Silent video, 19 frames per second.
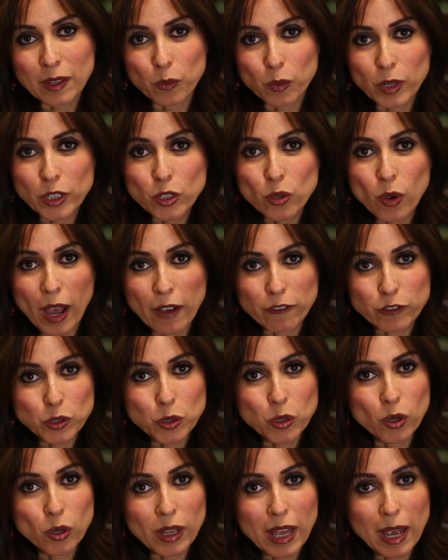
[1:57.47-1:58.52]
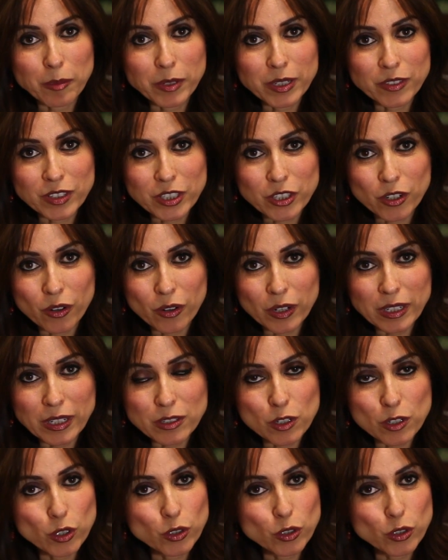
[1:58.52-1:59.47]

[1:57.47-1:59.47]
when you have two collaborative attorneys,